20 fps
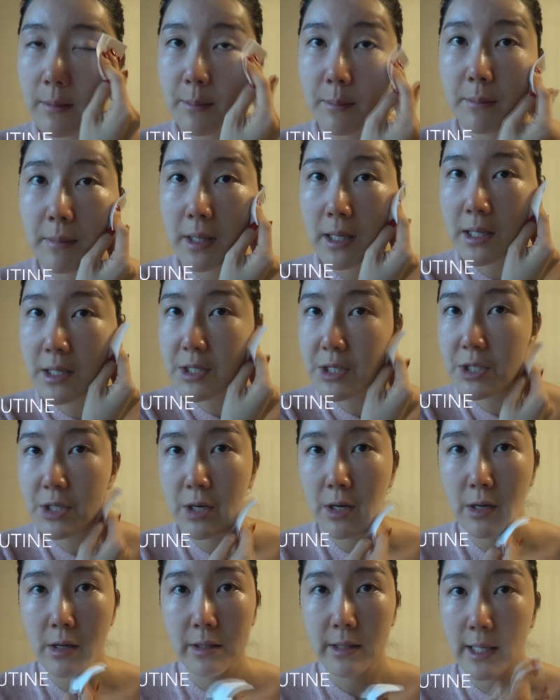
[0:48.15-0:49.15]
make
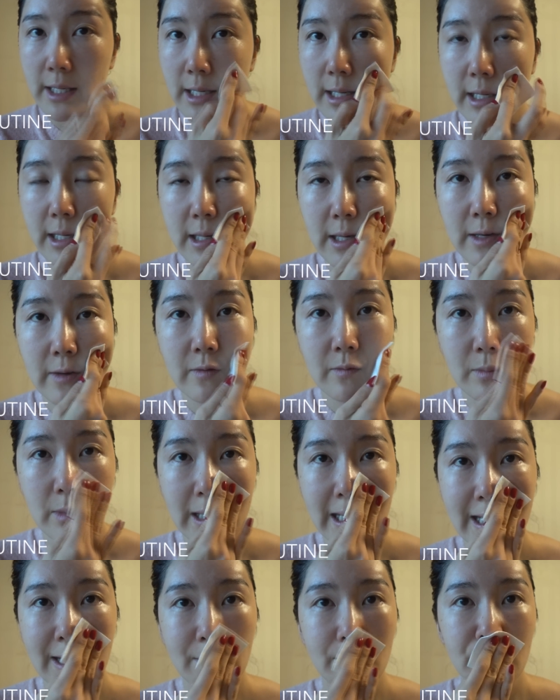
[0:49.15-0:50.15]
sure that I give
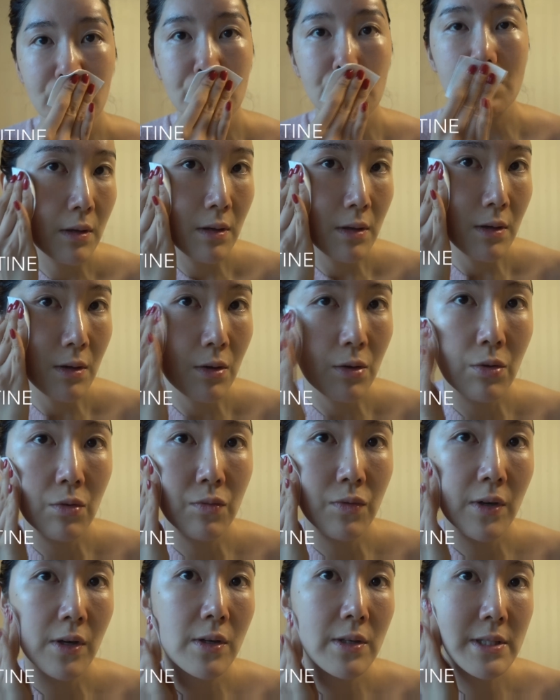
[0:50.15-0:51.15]
my
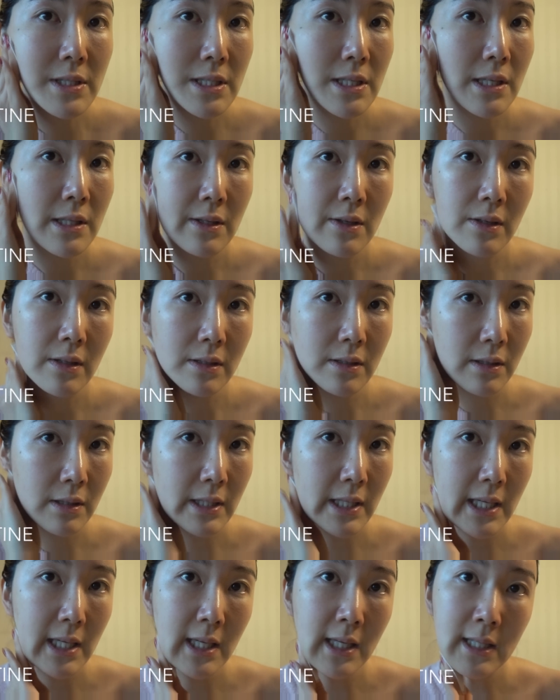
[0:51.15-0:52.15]
overall skin a
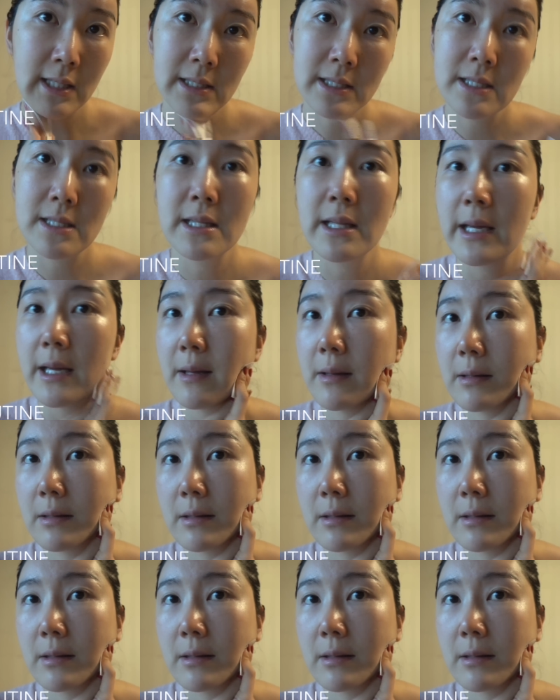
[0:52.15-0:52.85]
clean slate.